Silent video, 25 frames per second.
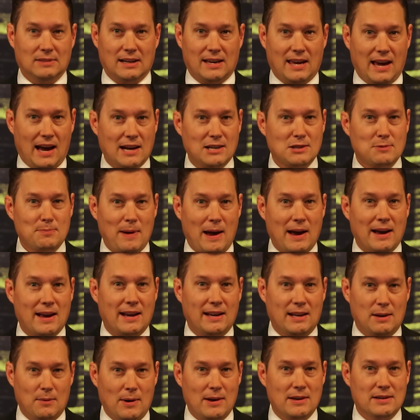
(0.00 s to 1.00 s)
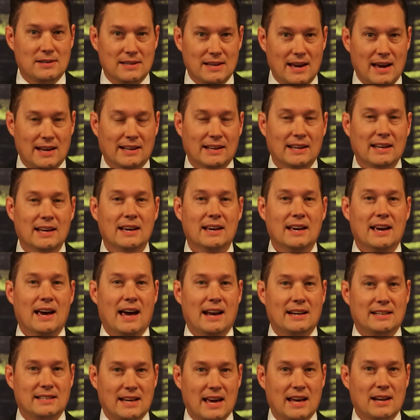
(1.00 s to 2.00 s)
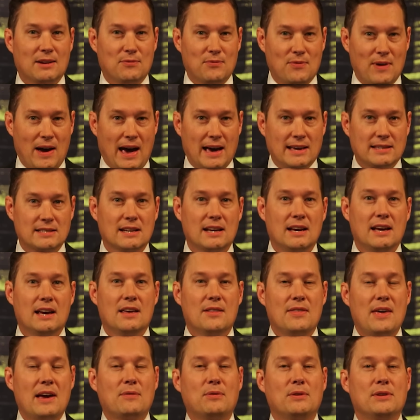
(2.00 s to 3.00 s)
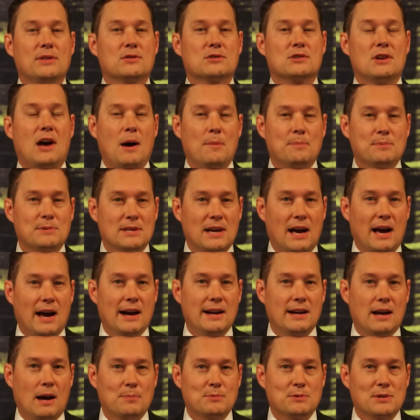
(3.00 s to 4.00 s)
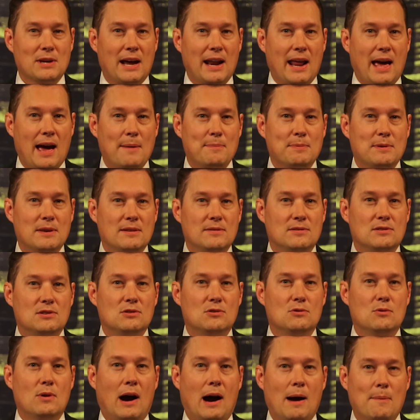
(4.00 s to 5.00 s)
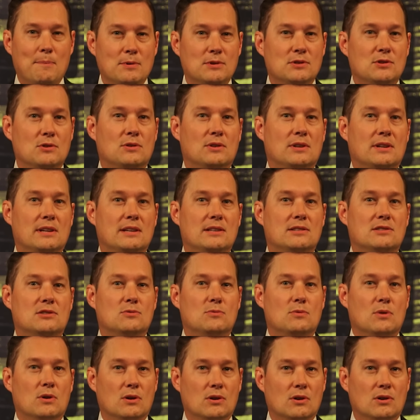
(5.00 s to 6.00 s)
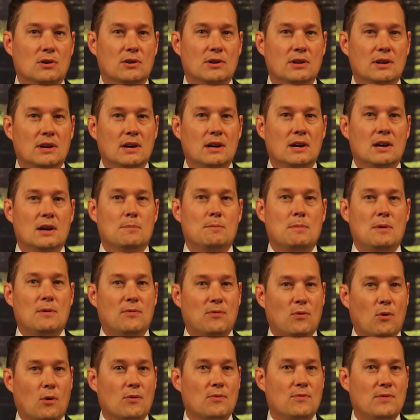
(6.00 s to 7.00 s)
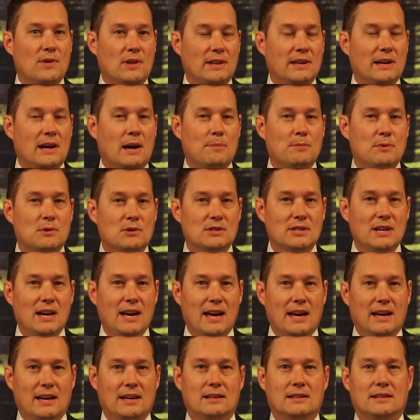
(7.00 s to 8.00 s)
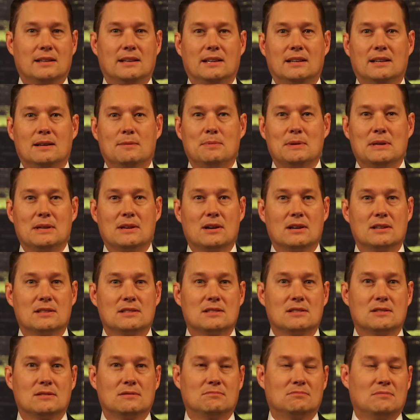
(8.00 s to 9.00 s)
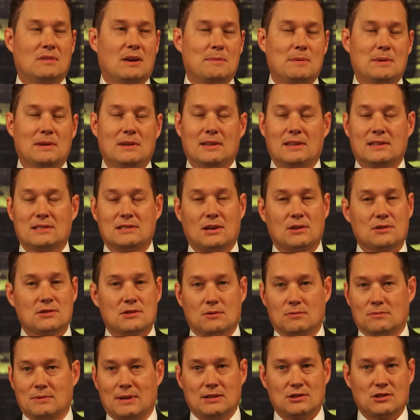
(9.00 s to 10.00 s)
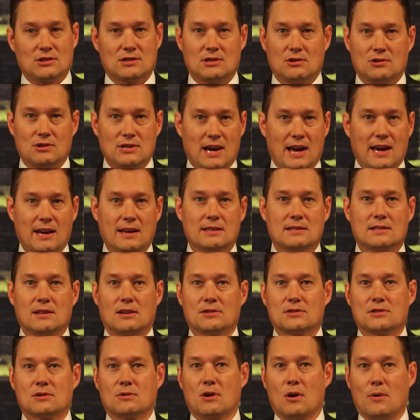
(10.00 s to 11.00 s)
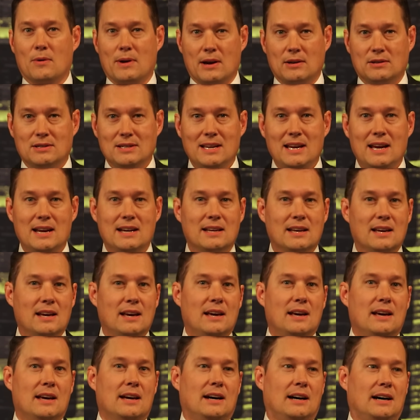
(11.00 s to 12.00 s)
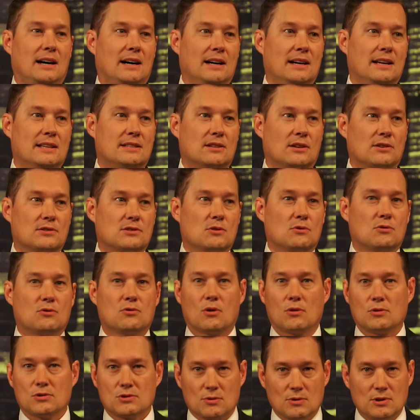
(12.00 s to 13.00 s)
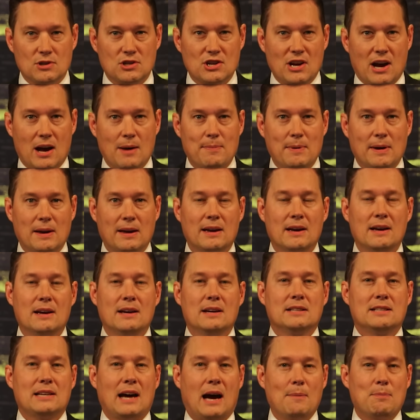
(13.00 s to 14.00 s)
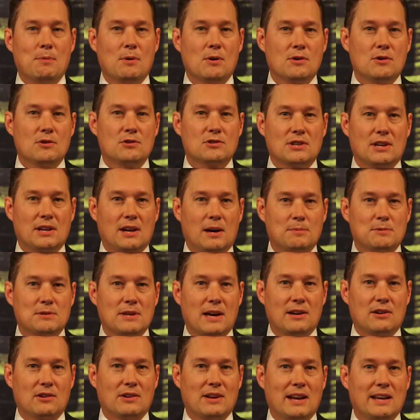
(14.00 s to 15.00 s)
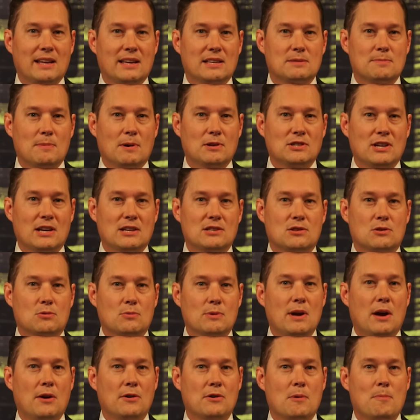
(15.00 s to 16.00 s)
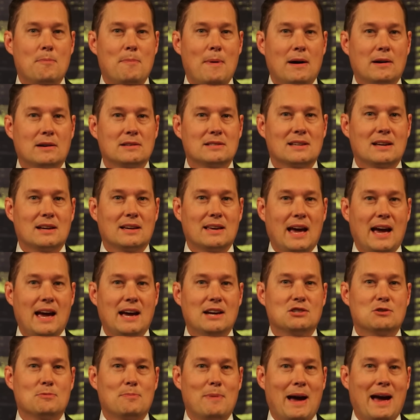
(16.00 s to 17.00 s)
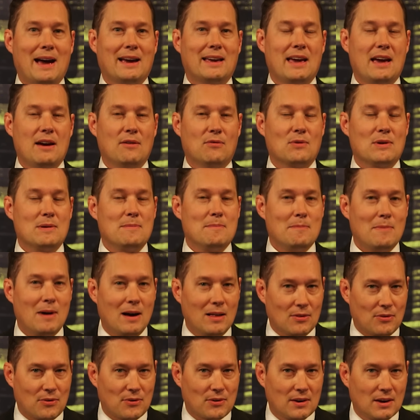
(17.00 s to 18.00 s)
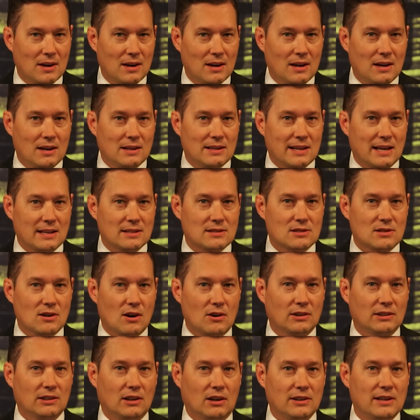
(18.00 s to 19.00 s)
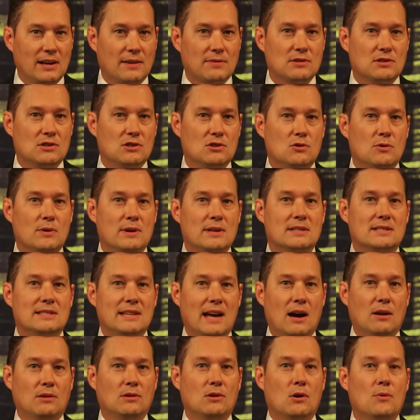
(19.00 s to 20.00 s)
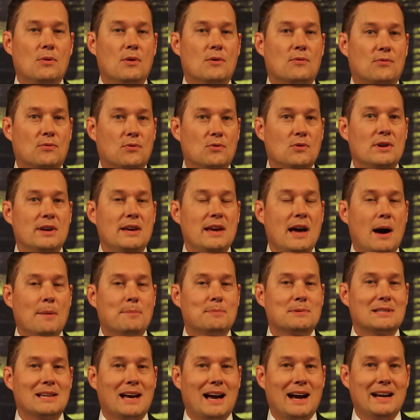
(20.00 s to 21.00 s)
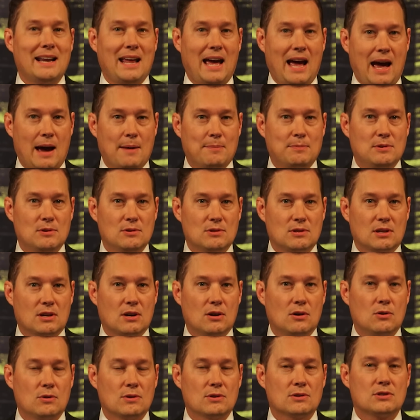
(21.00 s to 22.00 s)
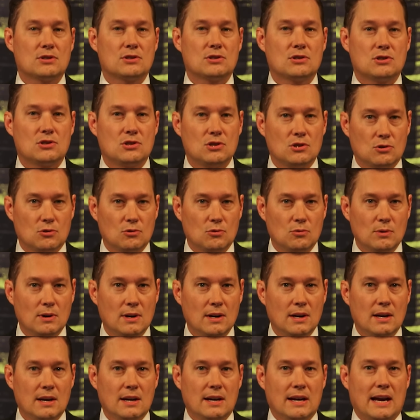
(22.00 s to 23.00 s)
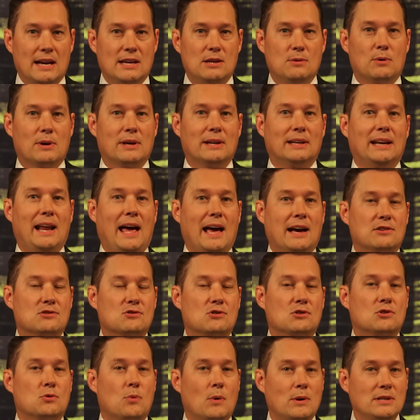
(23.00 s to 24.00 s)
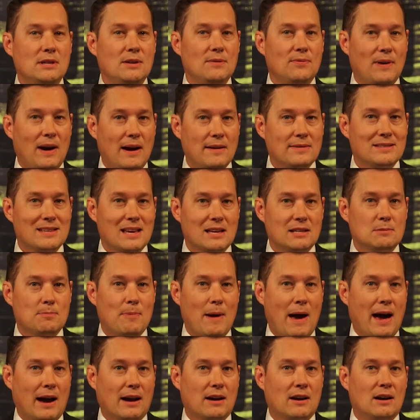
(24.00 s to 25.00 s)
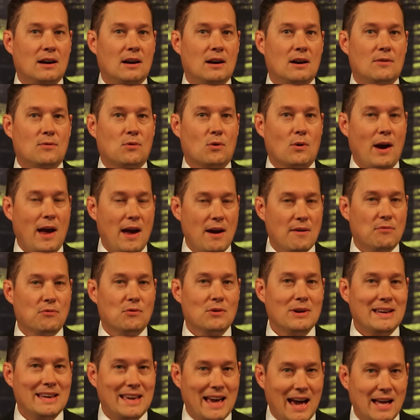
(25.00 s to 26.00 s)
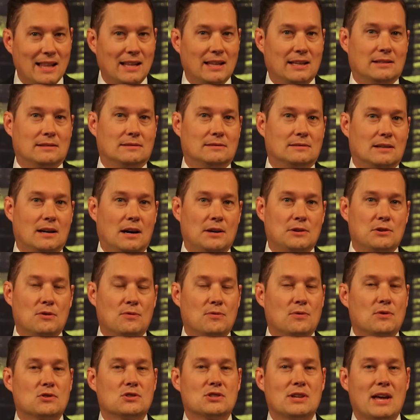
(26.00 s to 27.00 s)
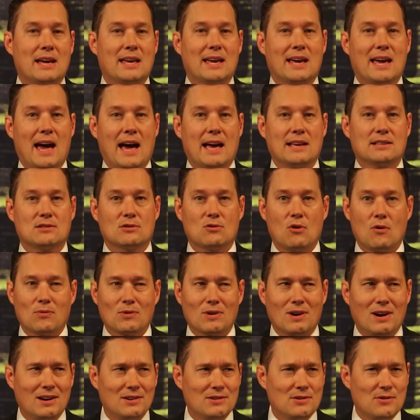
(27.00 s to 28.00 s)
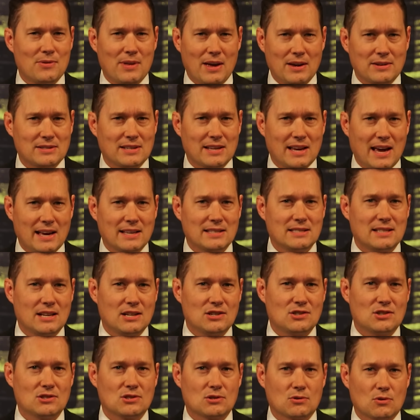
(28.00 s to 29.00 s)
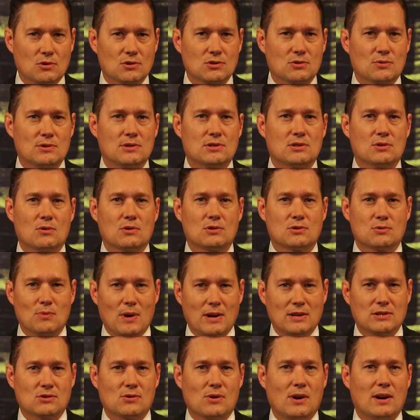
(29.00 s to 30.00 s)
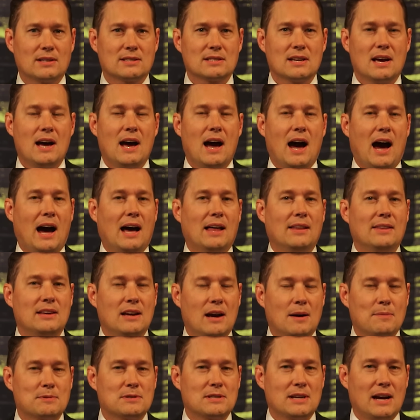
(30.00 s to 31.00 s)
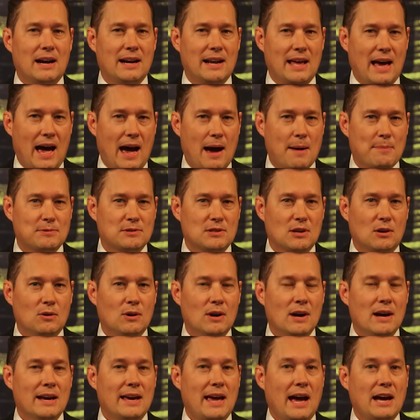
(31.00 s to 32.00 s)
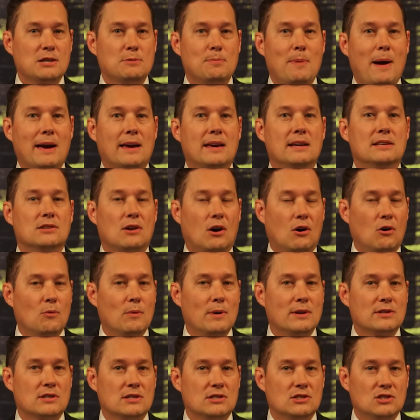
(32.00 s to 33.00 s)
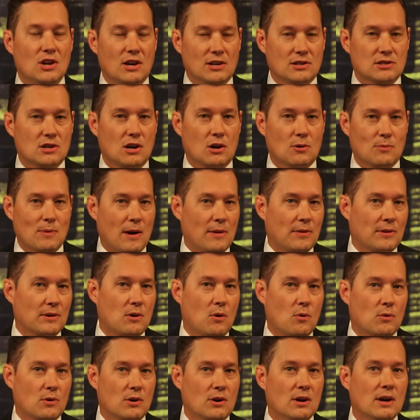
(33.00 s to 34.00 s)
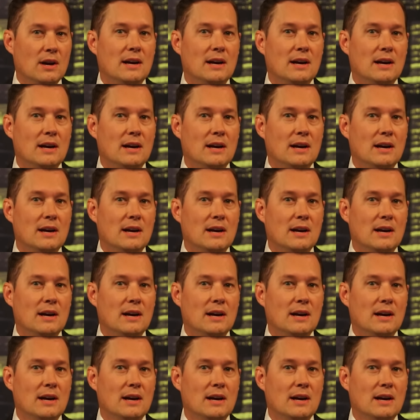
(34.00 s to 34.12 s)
Cash back any way you can get it and to get it fast. Thankfully, there's Upside. Upside app gives you opportunities to earn before filling up your tank because, I mean, it's also not just your tank. It's also going out to eat. It's also grocery shopping. Top earners on Upside are getting as much as $300 cash back every month. To get started, all you have to do is download the free Upside app. Use the code STEW, and you'll get an extra 25 cents back for every gallon on your first tank of gas. There are over 100,000 gas stations, grocery stores, restaurants on the Upside app, so cash back is always just around the corner.